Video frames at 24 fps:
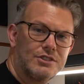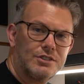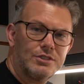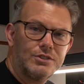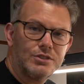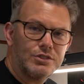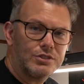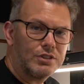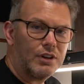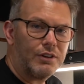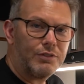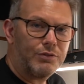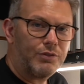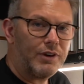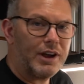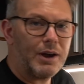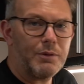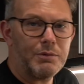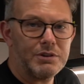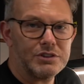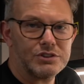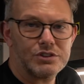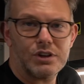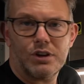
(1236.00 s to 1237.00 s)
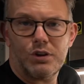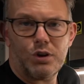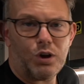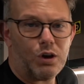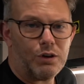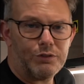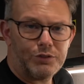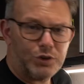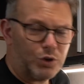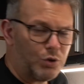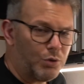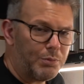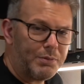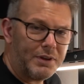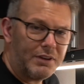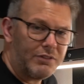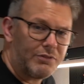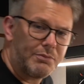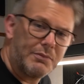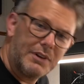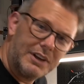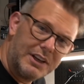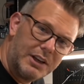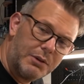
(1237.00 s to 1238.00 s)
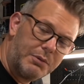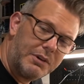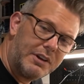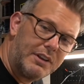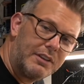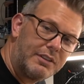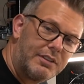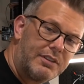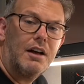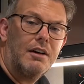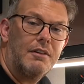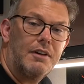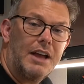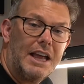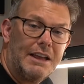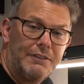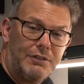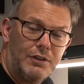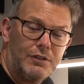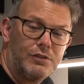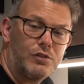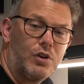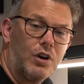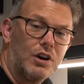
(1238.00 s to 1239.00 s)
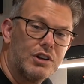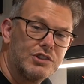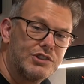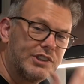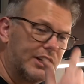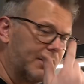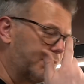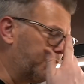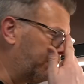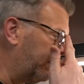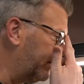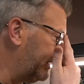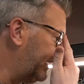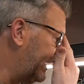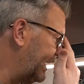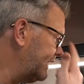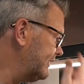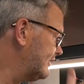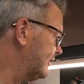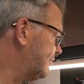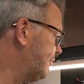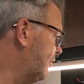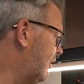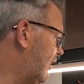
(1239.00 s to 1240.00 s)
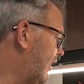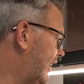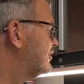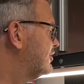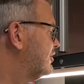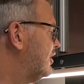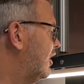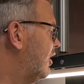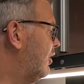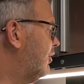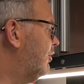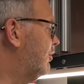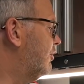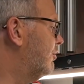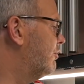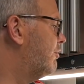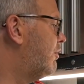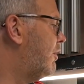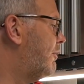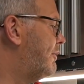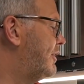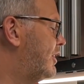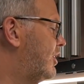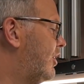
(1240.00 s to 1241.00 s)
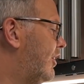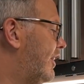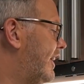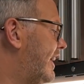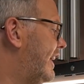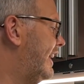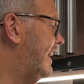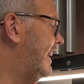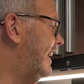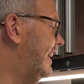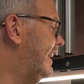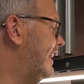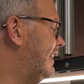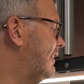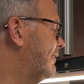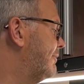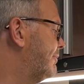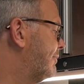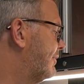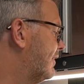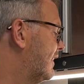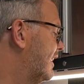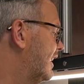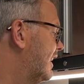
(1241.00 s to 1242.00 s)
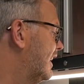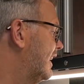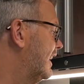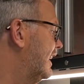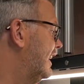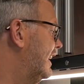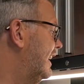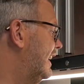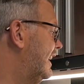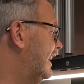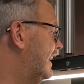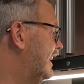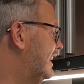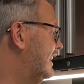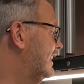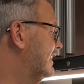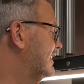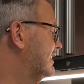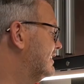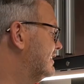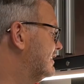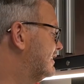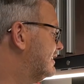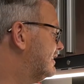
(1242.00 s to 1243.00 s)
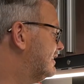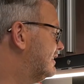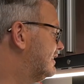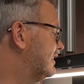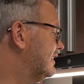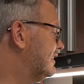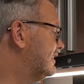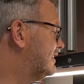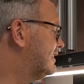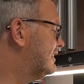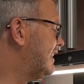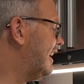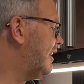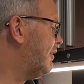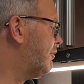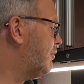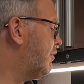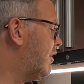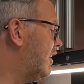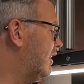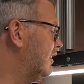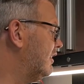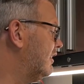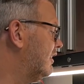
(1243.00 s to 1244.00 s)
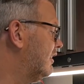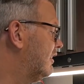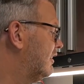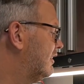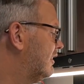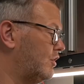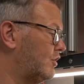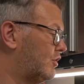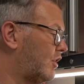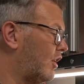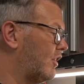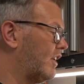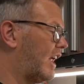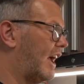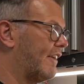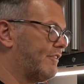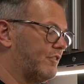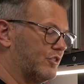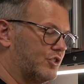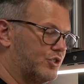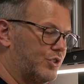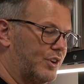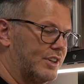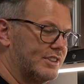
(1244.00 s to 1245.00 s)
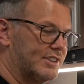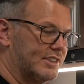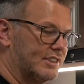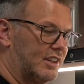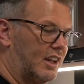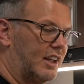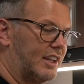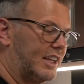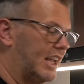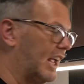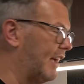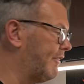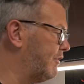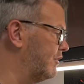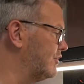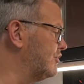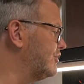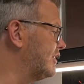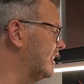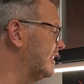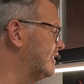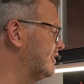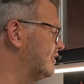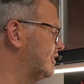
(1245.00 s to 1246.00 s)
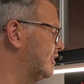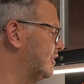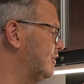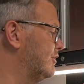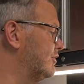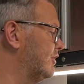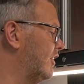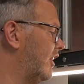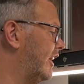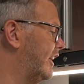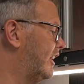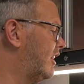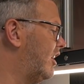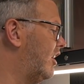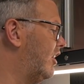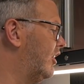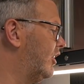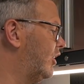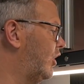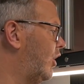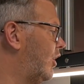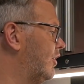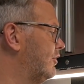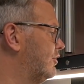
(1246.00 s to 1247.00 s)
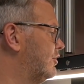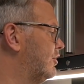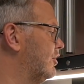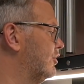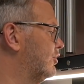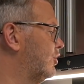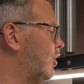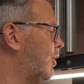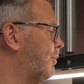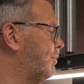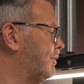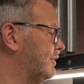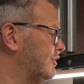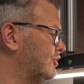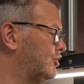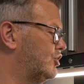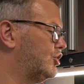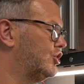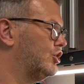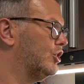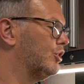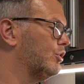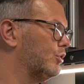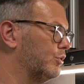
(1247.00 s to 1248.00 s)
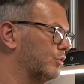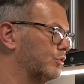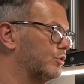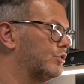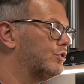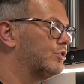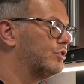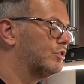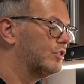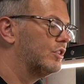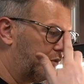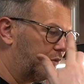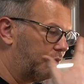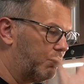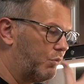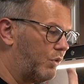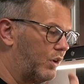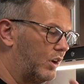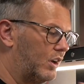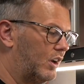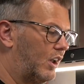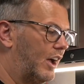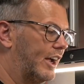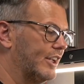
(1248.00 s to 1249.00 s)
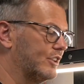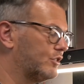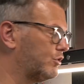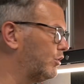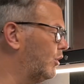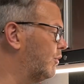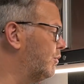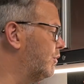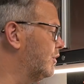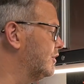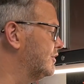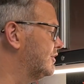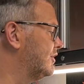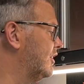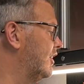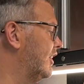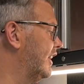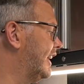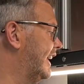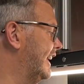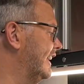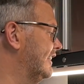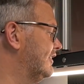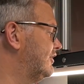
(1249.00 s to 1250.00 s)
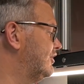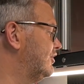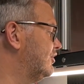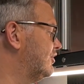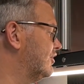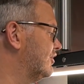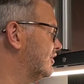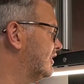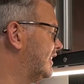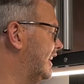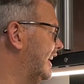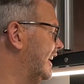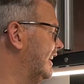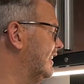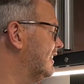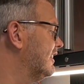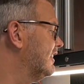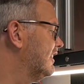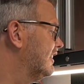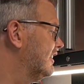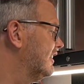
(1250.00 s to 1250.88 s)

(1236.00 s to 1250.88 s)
to software which a lot of you will be familiar with if you've got a Gen 1 Cansmart. So what we got here is set 1. You don't have the choices like you have on Gen 2, so I can't go to the top and choose what lights are on what circuits. You just get